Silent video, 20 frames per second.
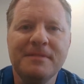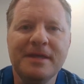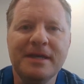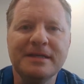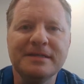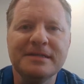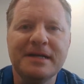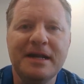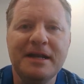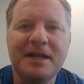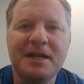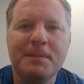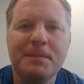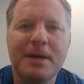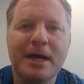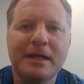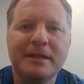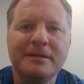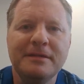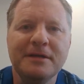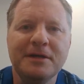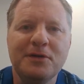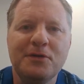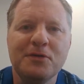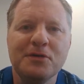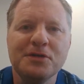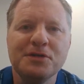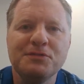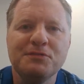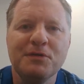excited about the
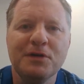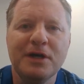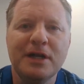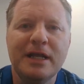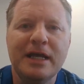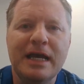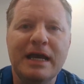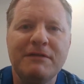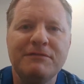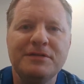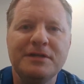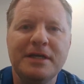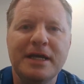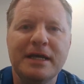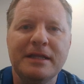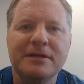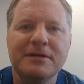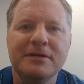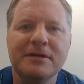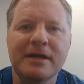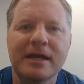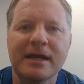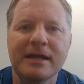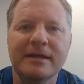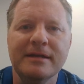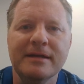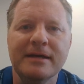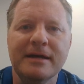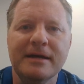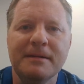course we're going to have together,
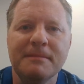and